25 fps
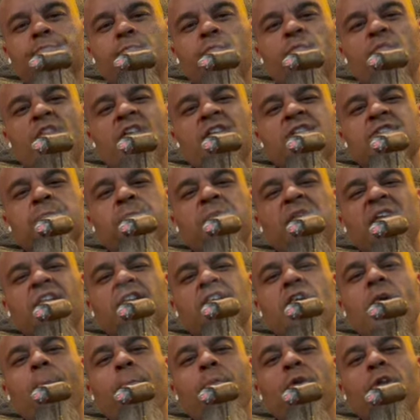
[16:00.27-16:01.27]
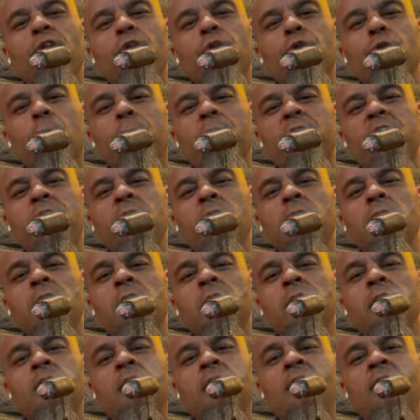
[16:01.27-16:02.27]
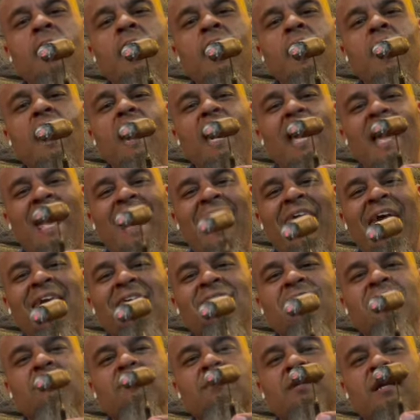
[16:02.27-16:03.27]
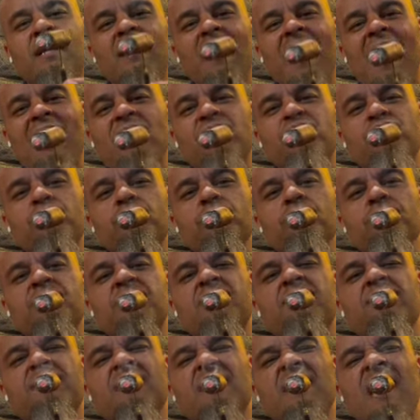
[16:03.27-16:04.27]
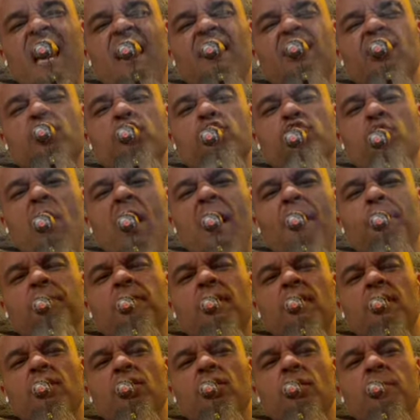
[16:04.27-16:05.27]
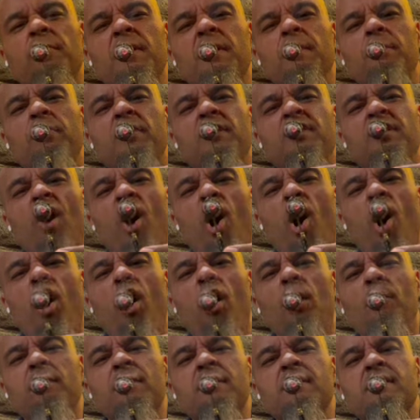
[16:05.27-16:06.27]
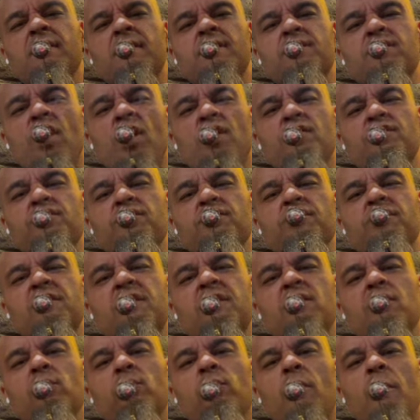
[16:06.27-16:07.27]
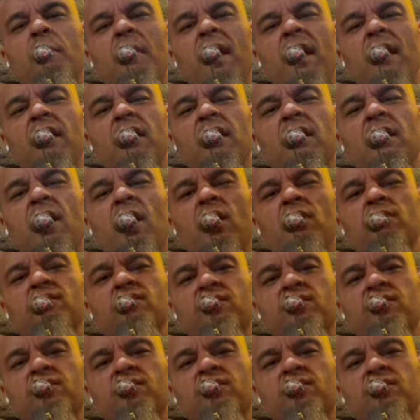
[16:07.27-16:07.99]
It's picked up a little bit. And the cashews has kind of dropped a little bit, but the almonds is also still remaining there.